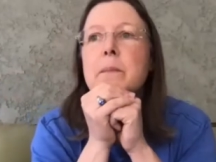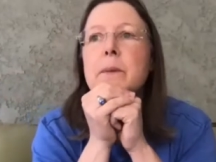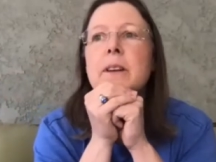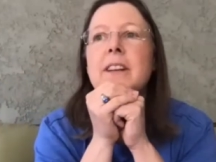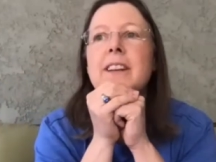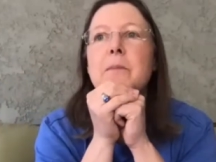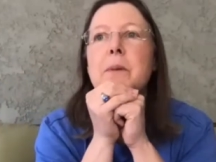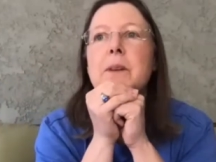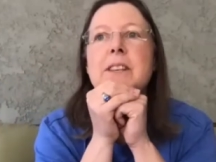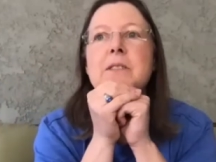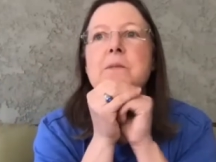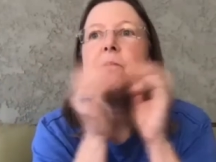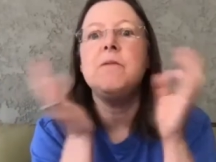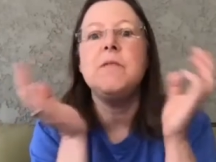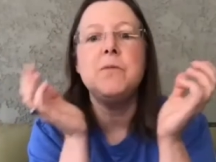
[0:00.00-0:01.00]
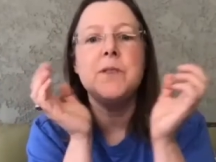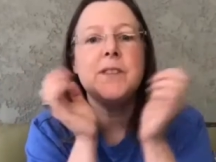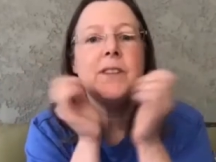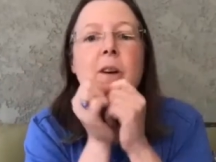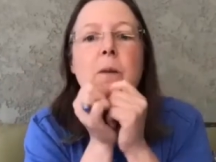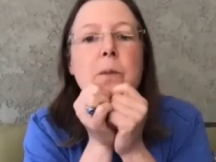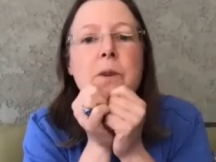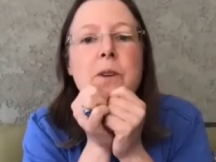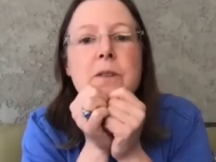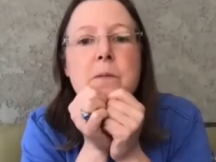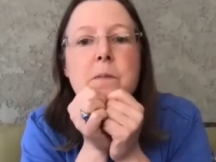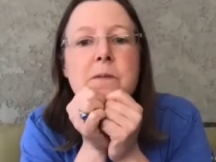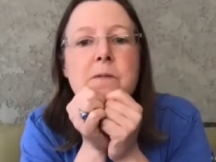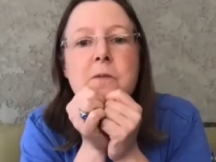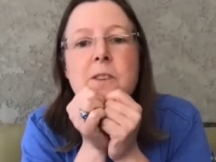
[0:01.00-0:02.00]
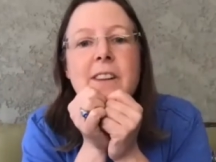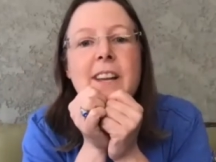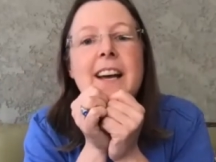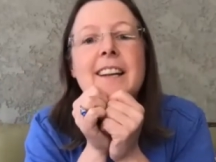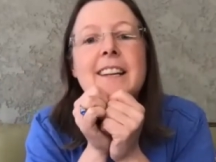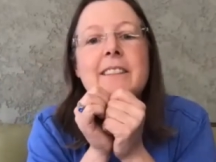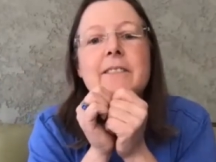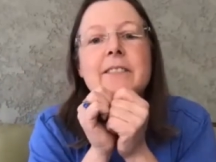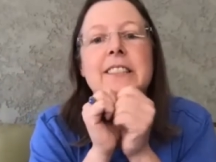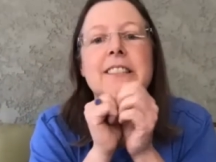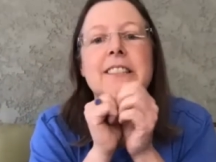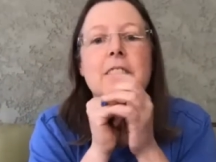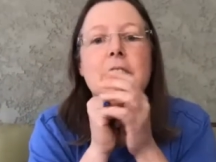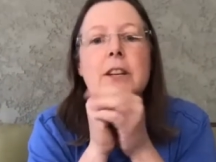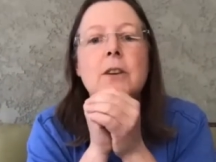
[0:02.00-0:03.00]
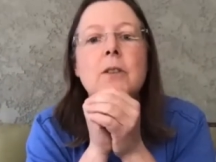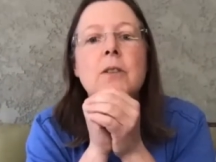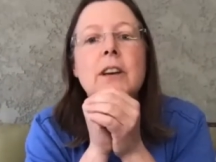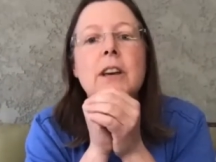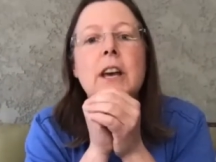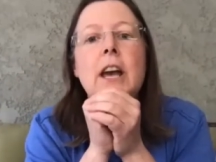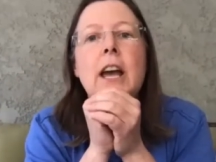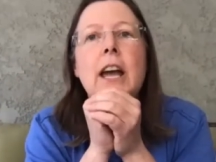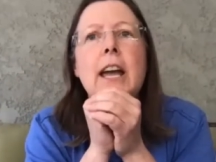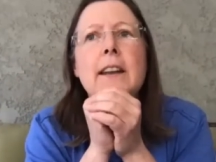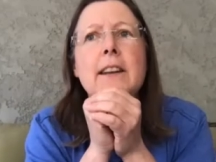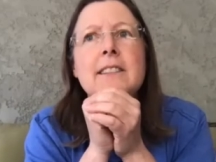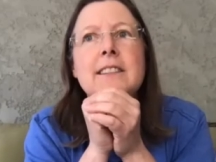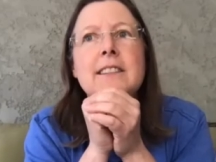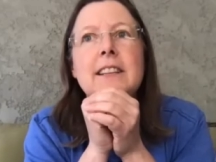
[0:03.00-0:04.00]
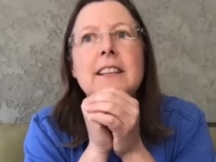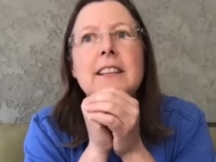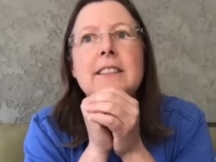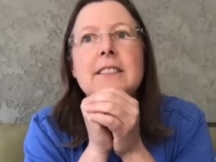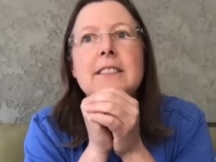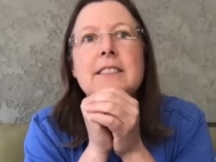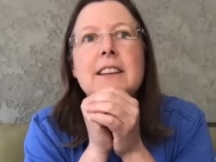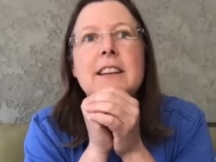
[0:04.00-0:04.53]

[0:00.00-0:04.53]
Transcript: But this movie was a couple years before that even, you know? And it's